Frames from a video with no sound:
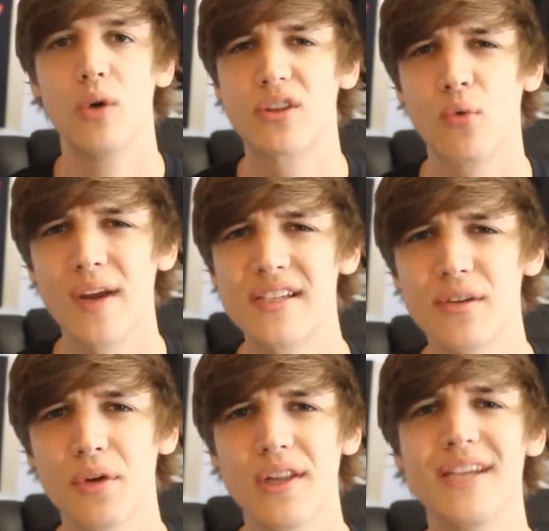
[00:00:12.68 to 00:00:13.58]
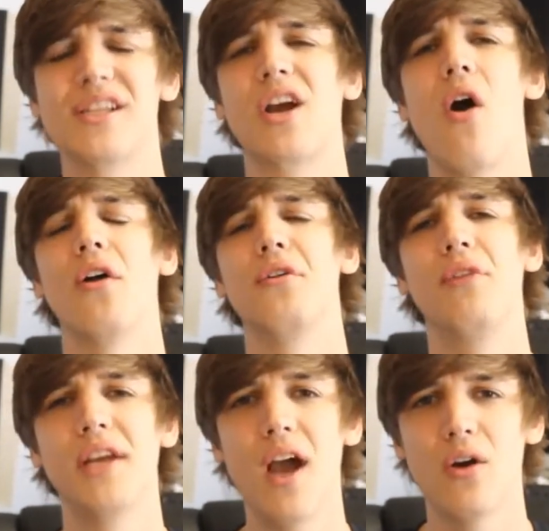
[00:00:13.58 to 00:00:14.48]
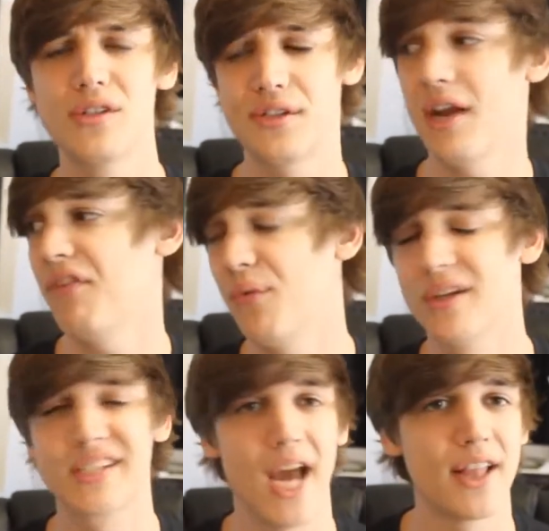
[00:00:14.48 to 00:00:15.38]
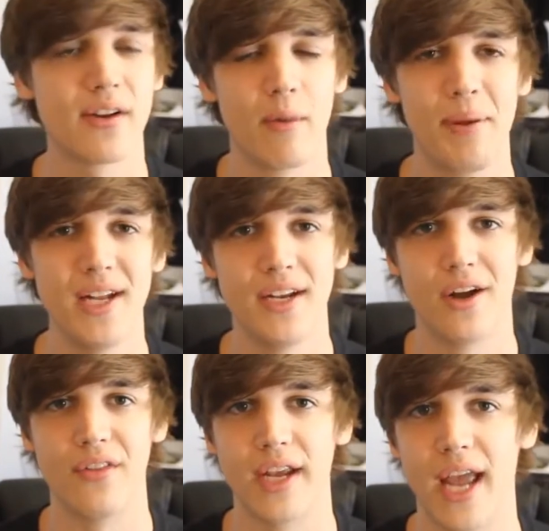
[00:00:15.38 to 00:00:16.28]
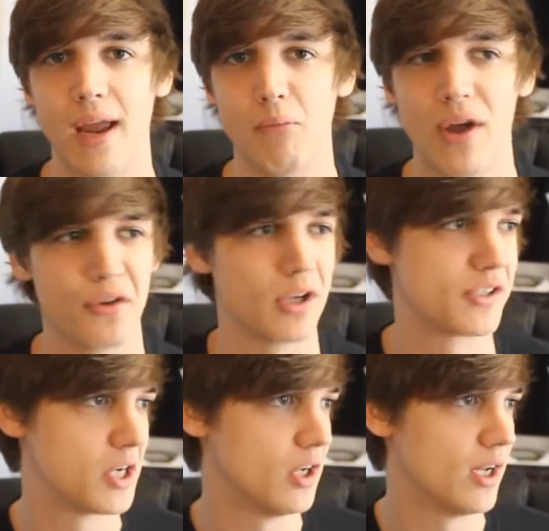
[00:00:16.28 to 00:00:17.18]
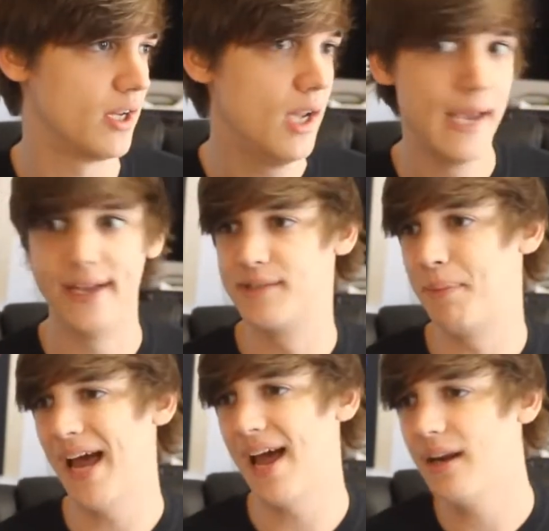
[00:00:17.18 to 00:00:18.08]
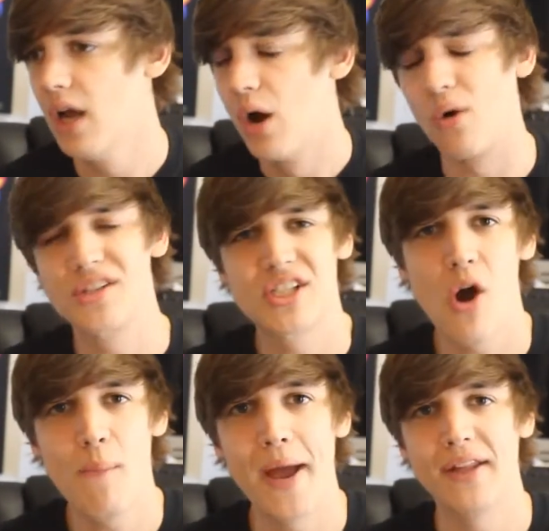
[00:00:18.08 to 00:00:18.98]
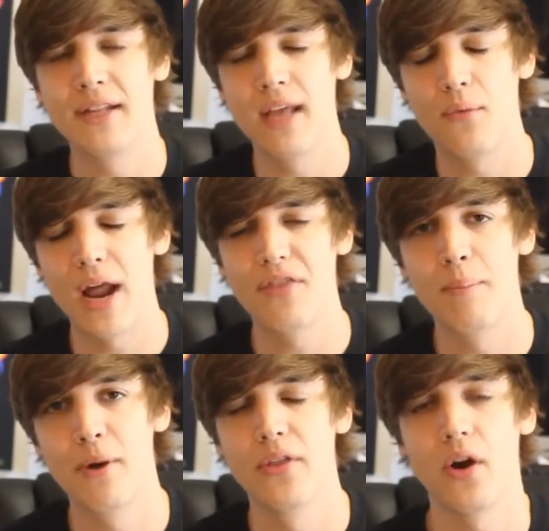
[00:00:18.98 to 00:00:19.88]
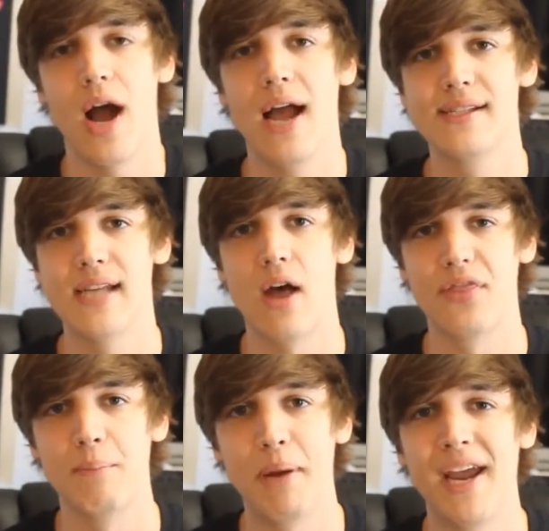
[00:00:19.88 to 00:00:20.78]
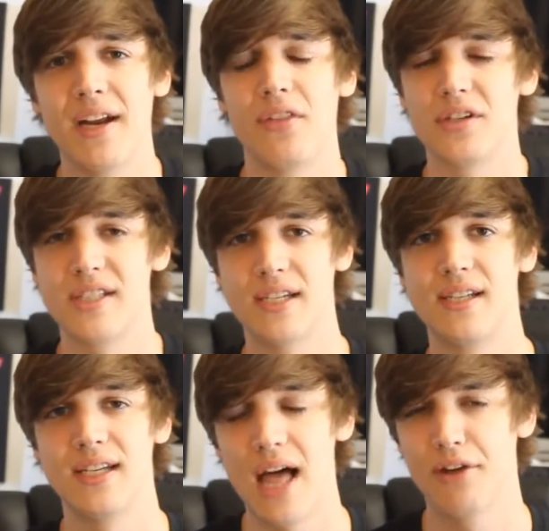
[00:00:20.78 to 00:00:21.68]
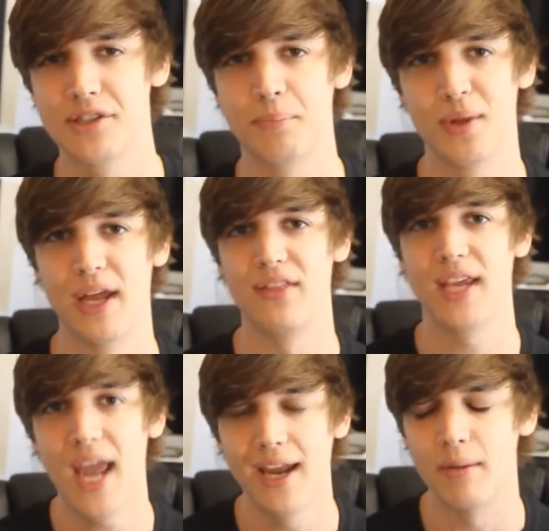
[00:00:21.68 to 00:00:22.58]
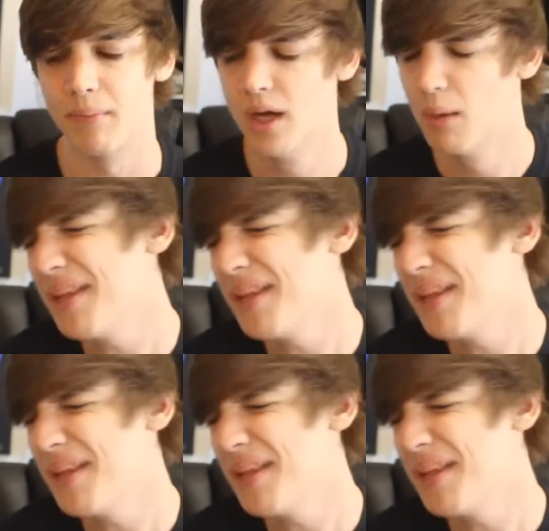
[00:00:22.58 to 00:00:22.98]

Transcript: With the recent release of Call of Duty Ghosts, everyone's got their opinion on the game, whether it's good, it's bad, or it's so bad that they'd rather burn their eyes out than pay another $60 to play the game.